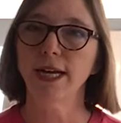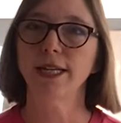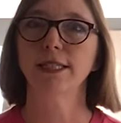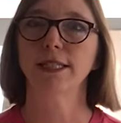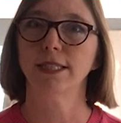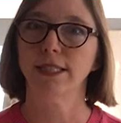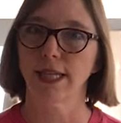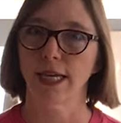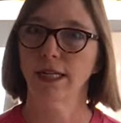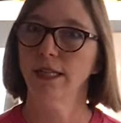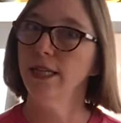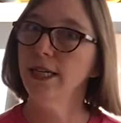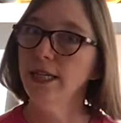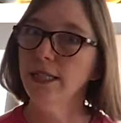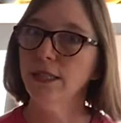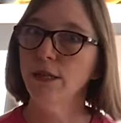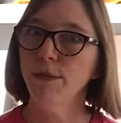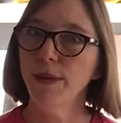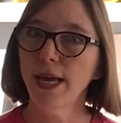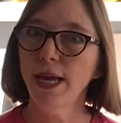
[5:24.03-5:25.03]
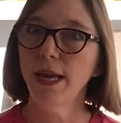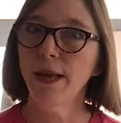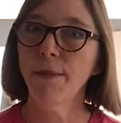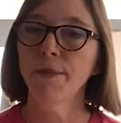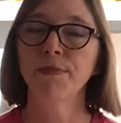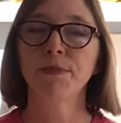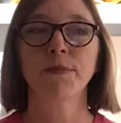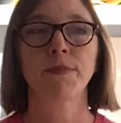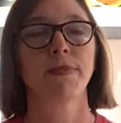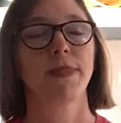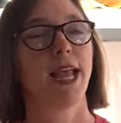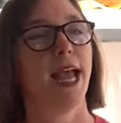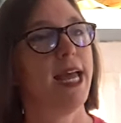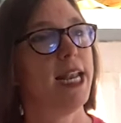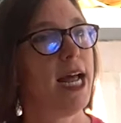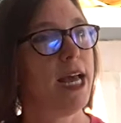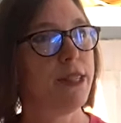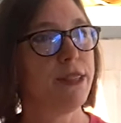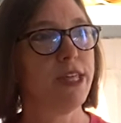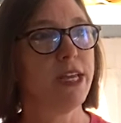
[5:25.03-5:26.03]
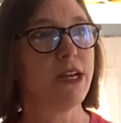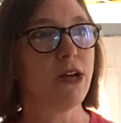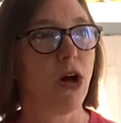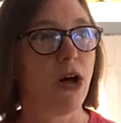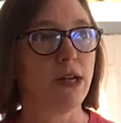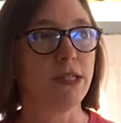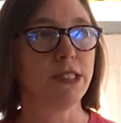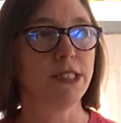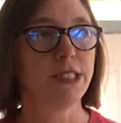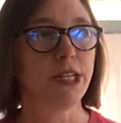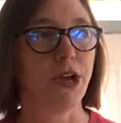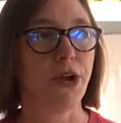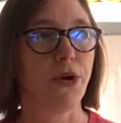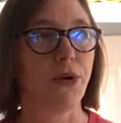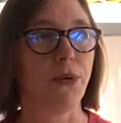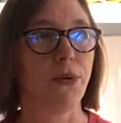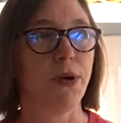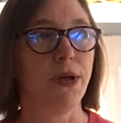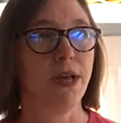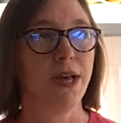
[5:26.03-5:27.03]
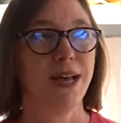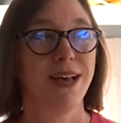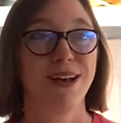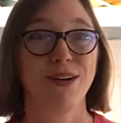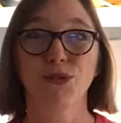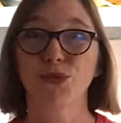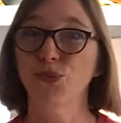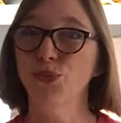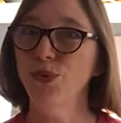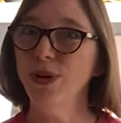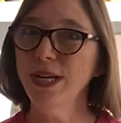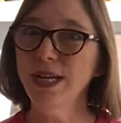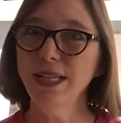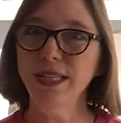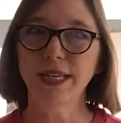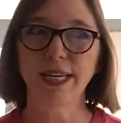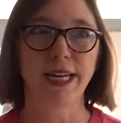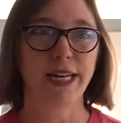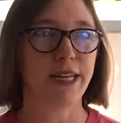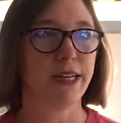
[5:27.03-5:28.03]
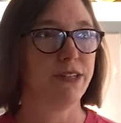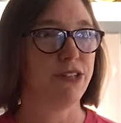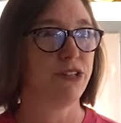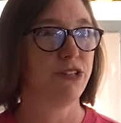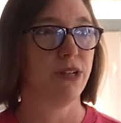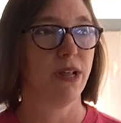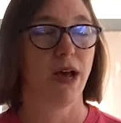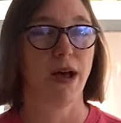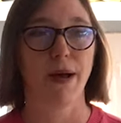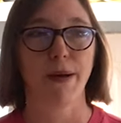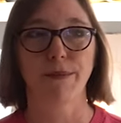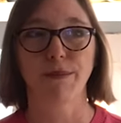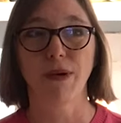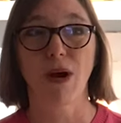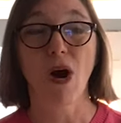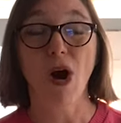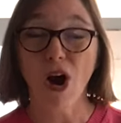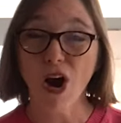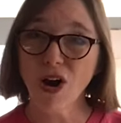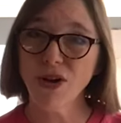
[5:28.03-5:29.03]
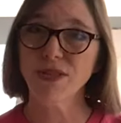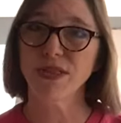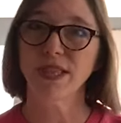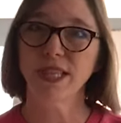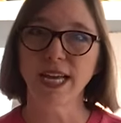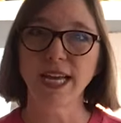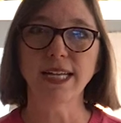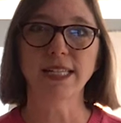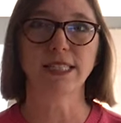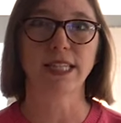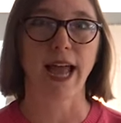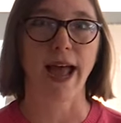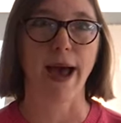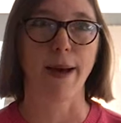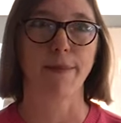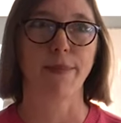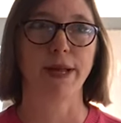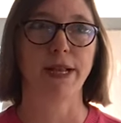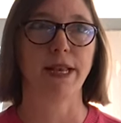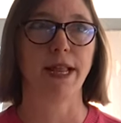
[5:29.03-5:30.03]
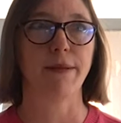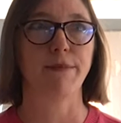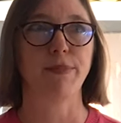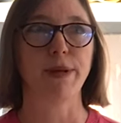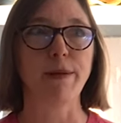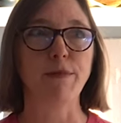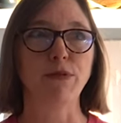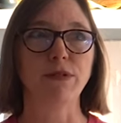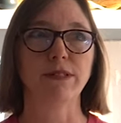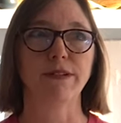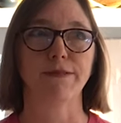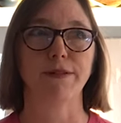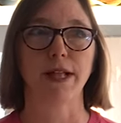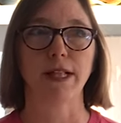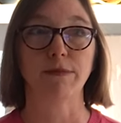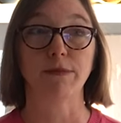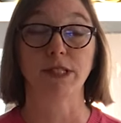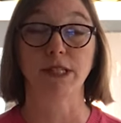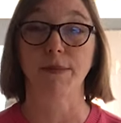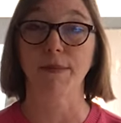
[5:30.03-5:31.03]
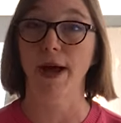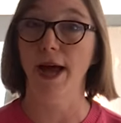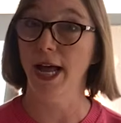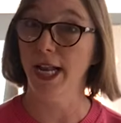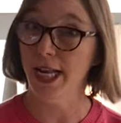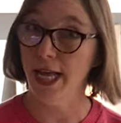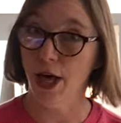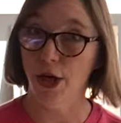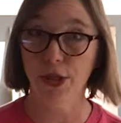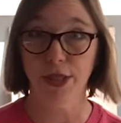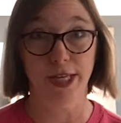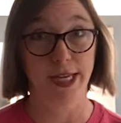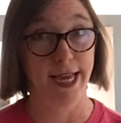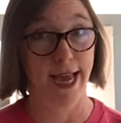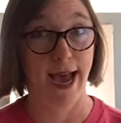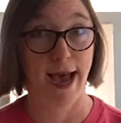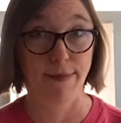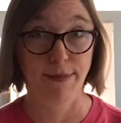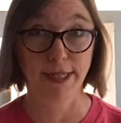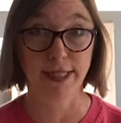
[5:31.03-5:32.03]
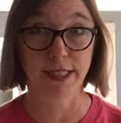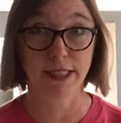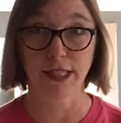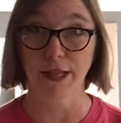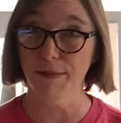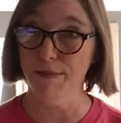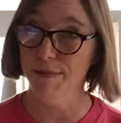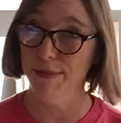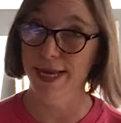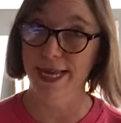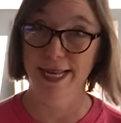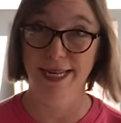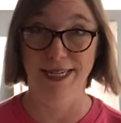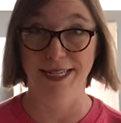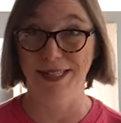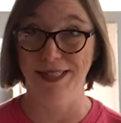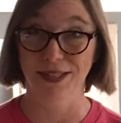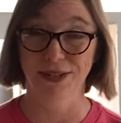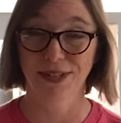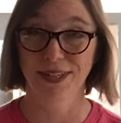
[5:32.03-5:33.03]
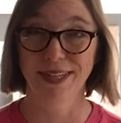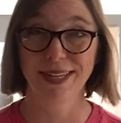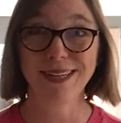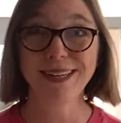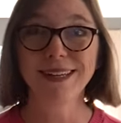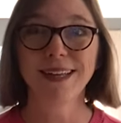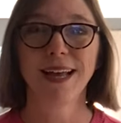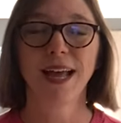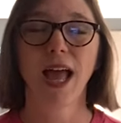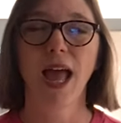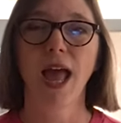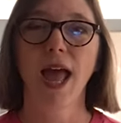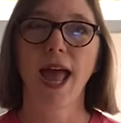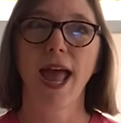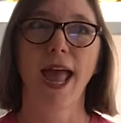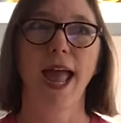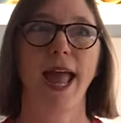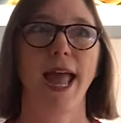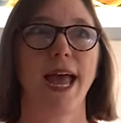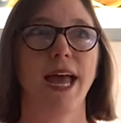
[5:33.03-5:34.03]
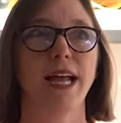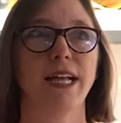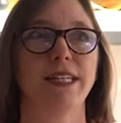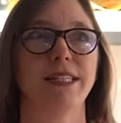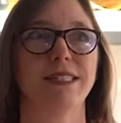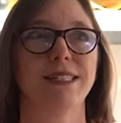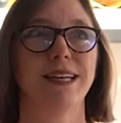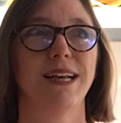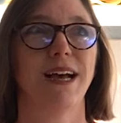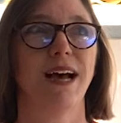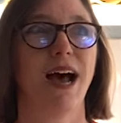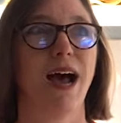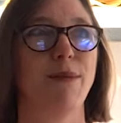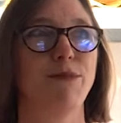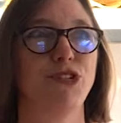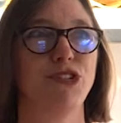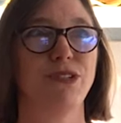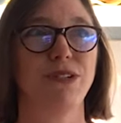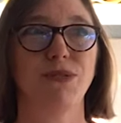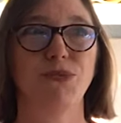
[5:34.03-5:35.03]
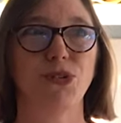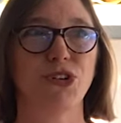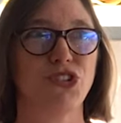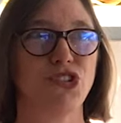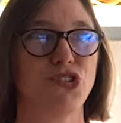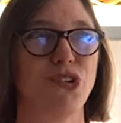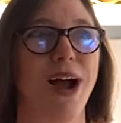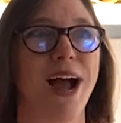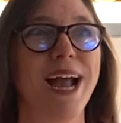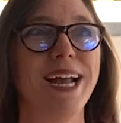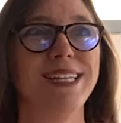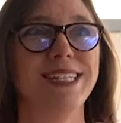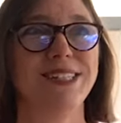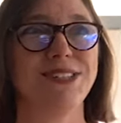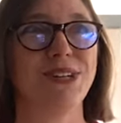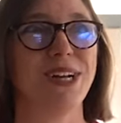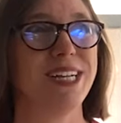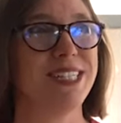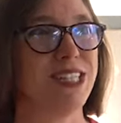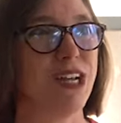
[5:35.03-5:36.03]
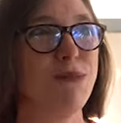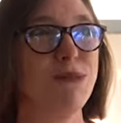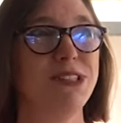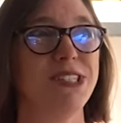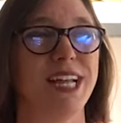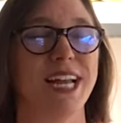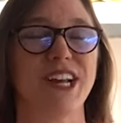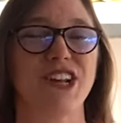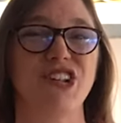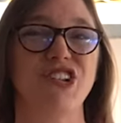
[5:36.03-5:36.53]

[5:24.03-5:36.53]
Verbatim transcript: unsettling to me. And I think also really um, hard things happened and people developed some unhealthy habits, me included. And I'm we're trying to it's almost like